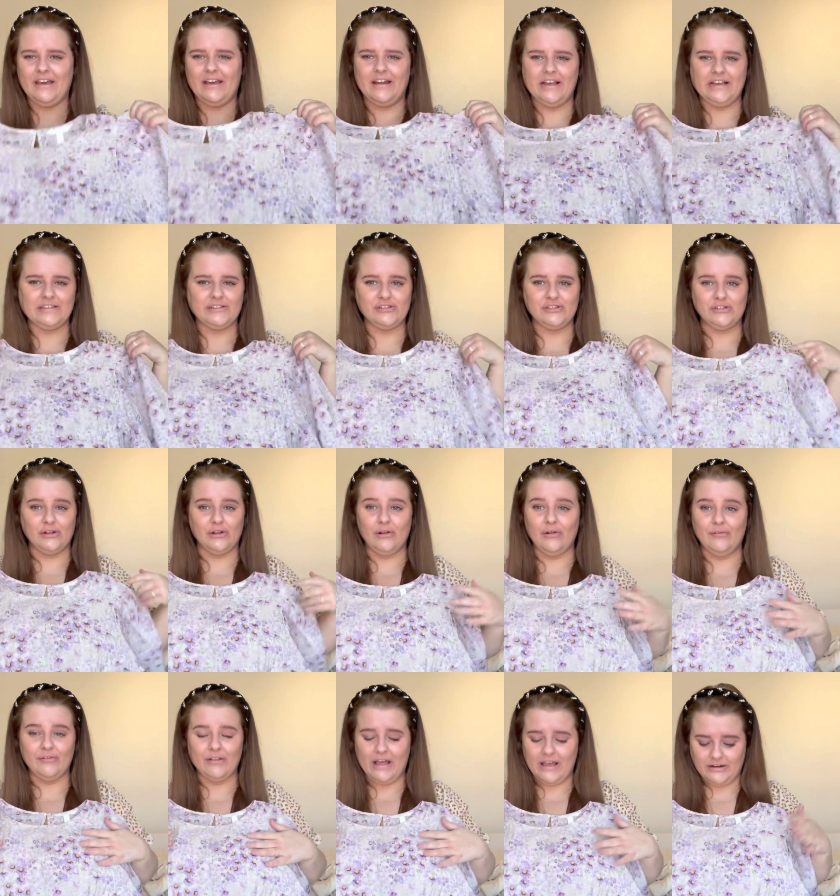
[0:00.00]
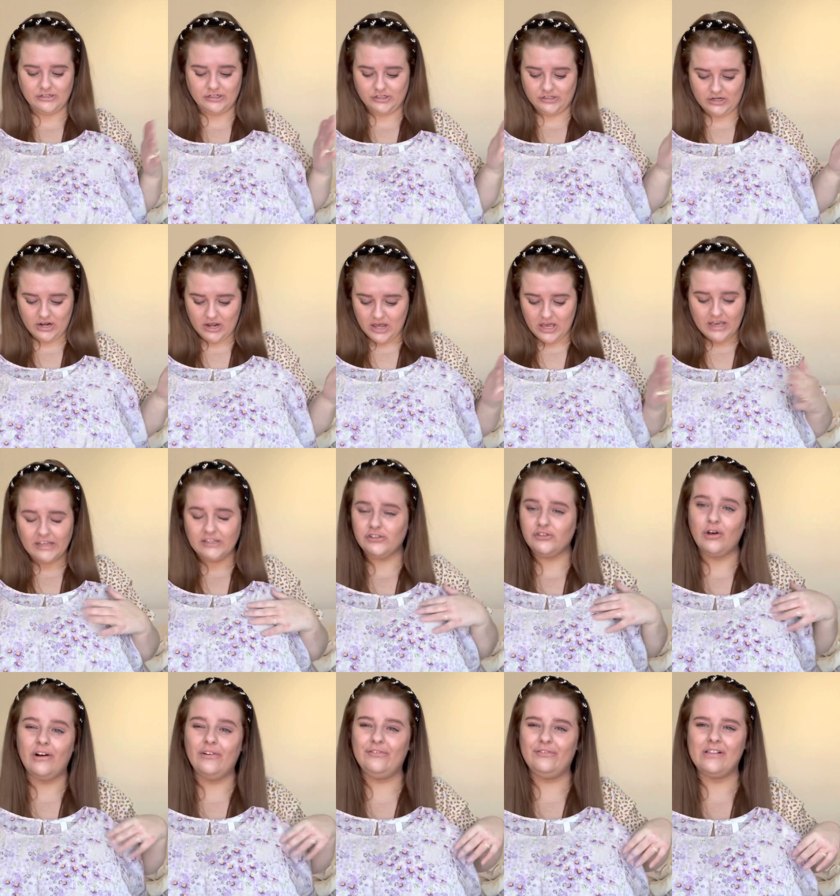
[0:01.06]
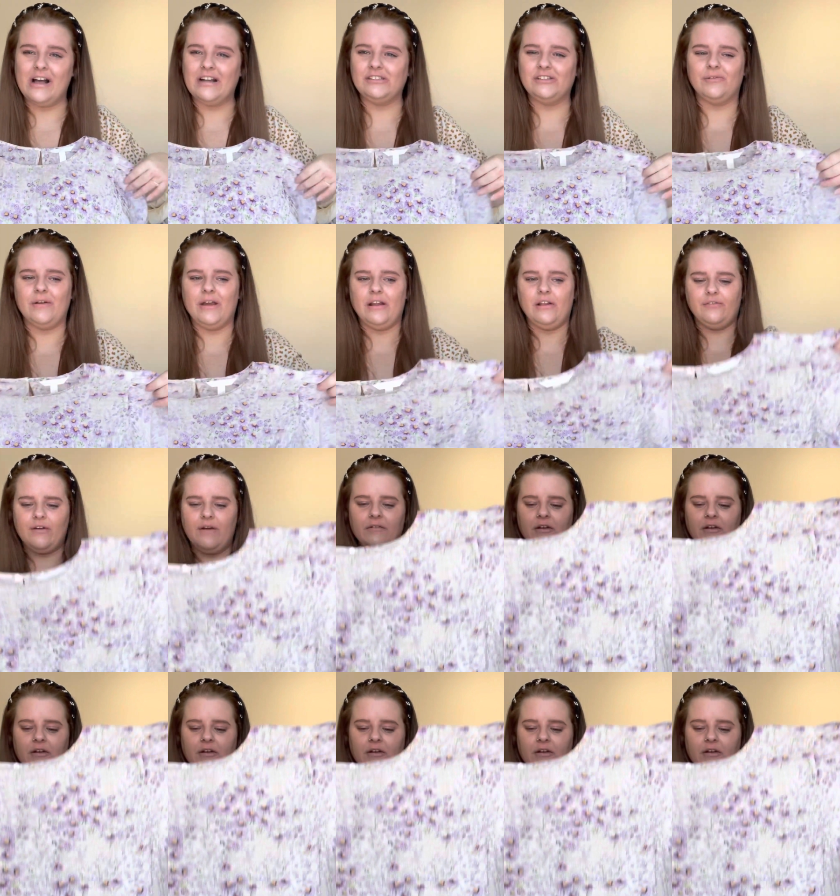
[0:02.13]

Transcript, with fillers: it's just lovely, just it's so flattering, it's very